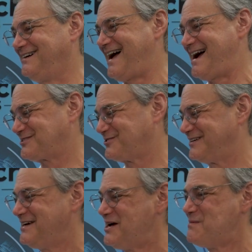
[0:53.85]

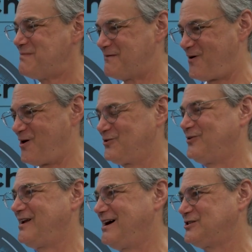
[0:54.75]
Actually, my
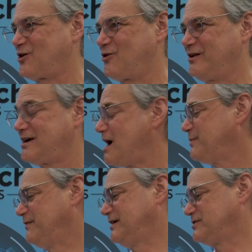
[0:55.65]
father and I started
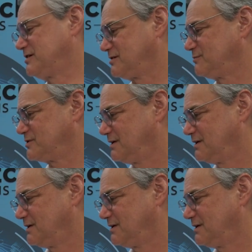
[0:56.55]
CompuVend Systems.